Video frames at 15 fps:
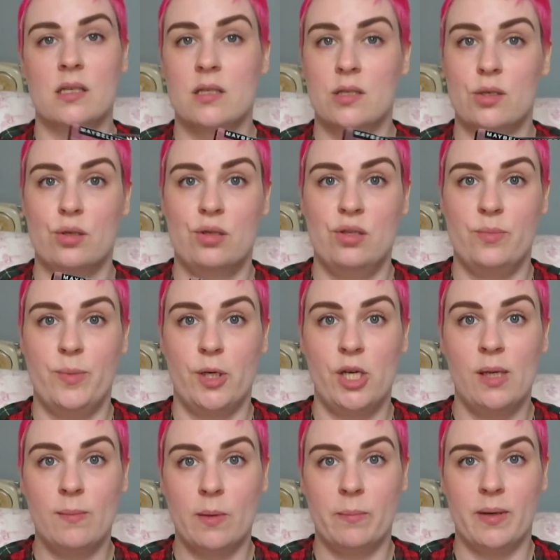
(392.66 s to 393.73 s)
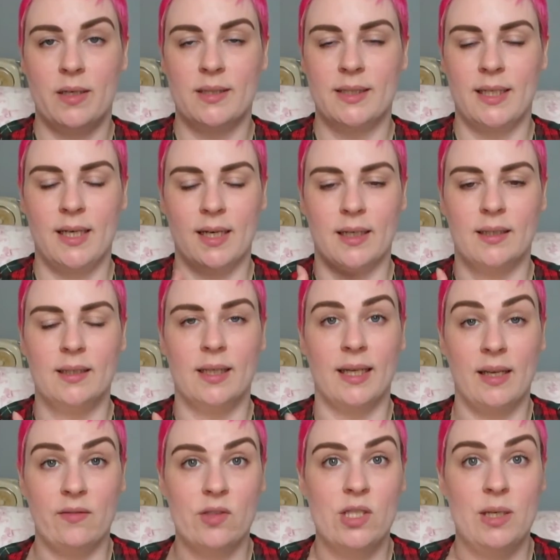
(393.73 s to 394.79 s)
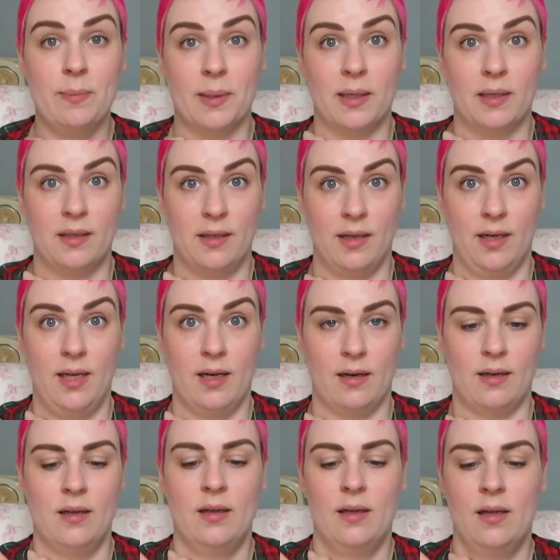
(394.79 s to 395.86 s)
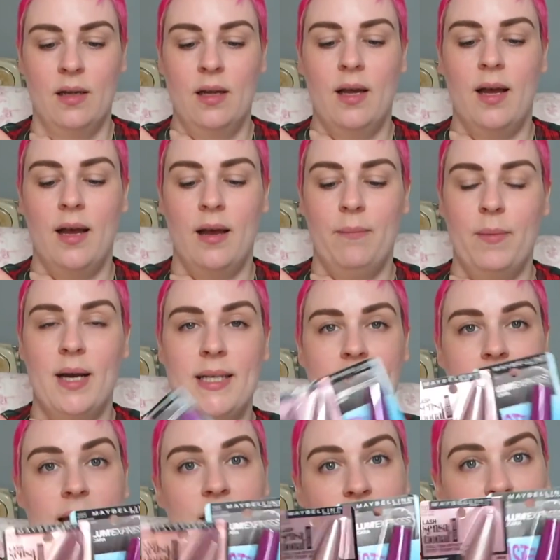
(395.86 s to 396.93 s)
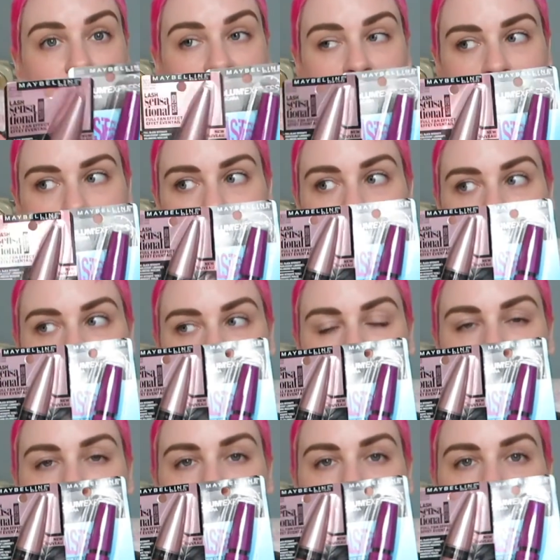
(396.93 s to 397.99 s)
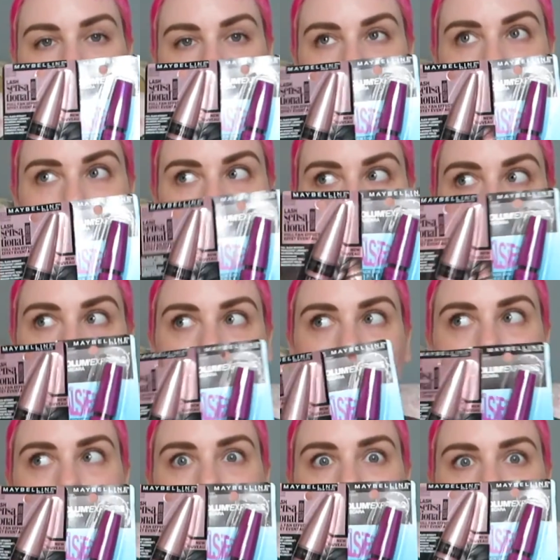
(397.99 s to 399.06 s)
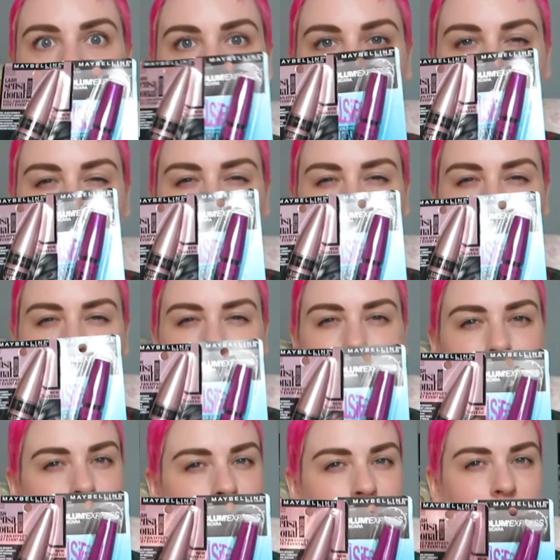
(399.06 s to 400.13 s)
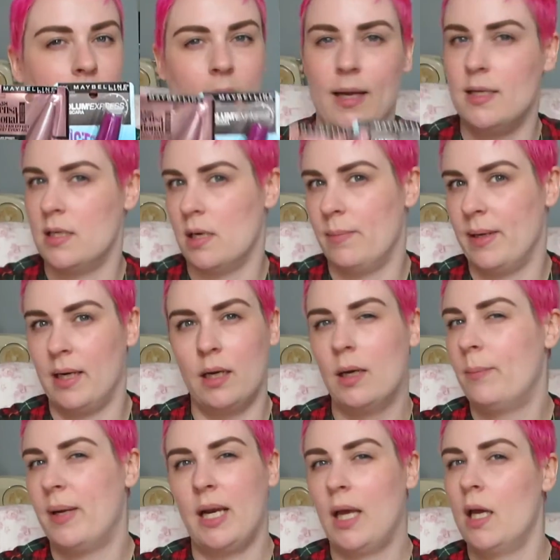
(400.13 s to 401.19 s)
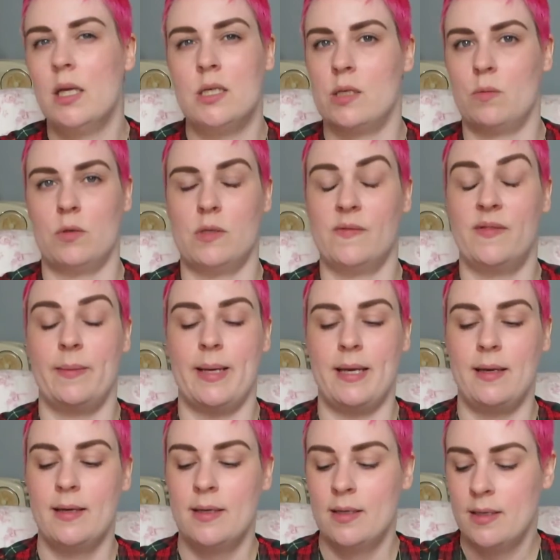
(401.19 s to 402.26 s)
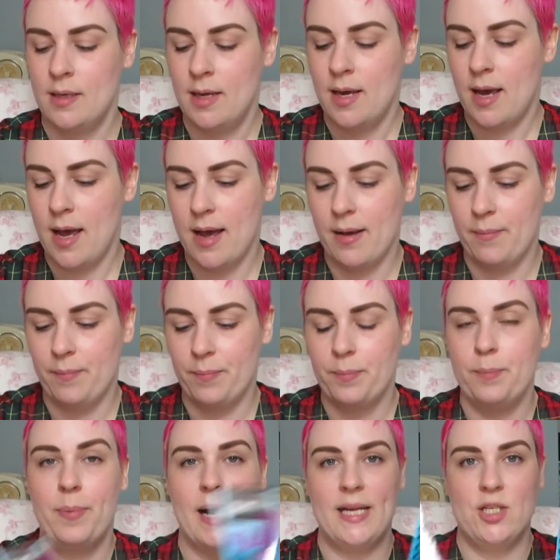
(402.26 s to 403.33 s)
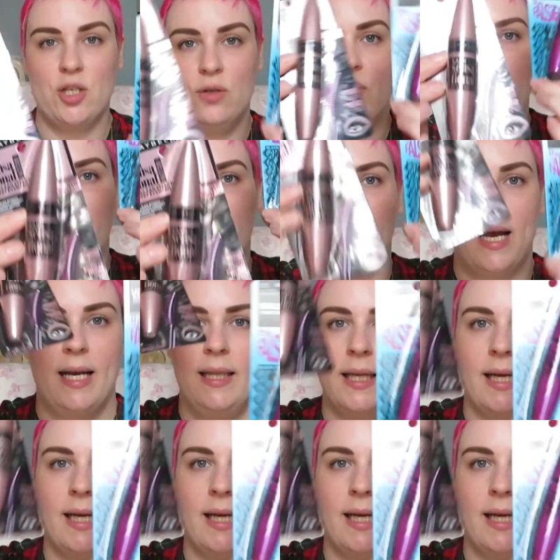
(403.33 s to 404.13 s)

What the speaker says: because they're super cheap compared to here, like even cheaper than here. I did get 3, but I didn't like the other one that I got, and I ended up bidding it. It just wasn't for me. But I do know that I